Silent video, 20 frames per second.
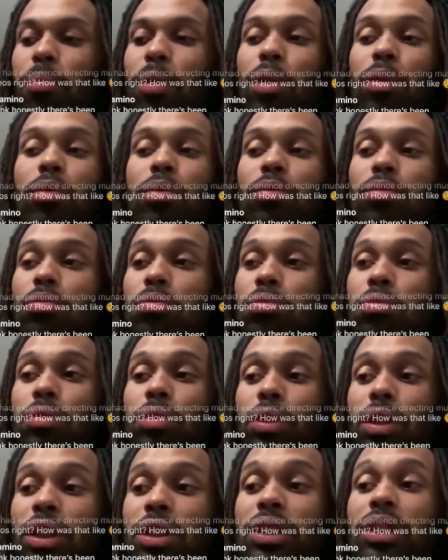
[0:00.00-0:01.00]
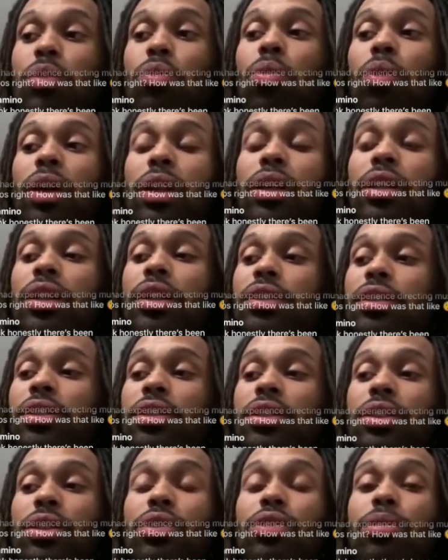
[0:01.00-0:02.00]
But because he wanted us
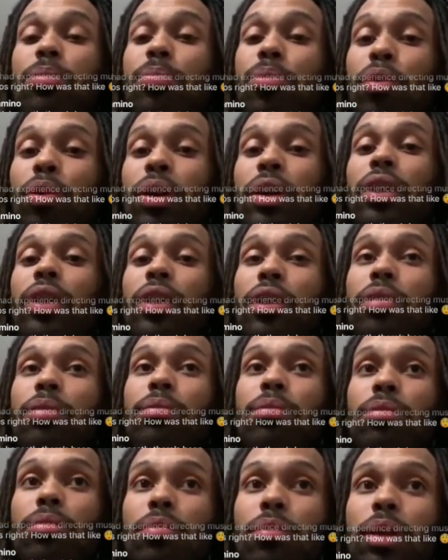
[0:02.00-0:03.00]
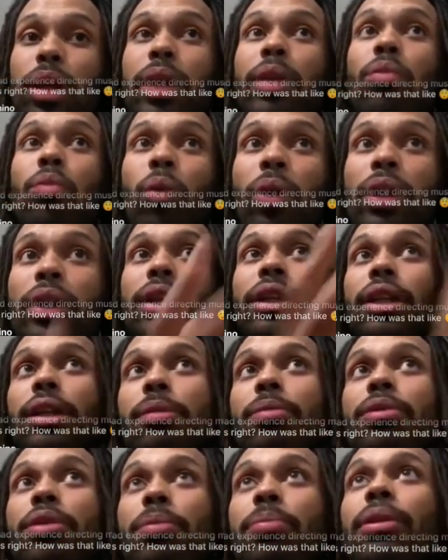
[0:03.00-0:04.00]
to still support him and wanting
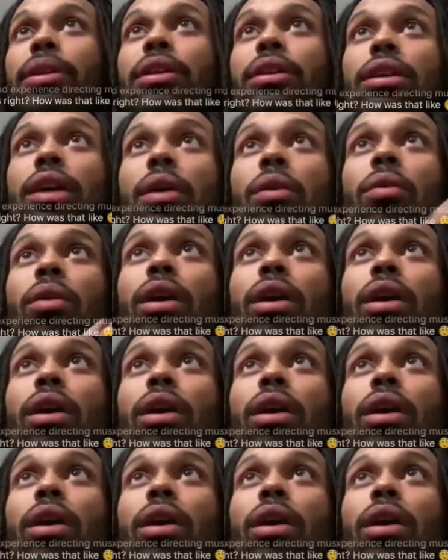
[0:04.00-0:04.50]
him to be,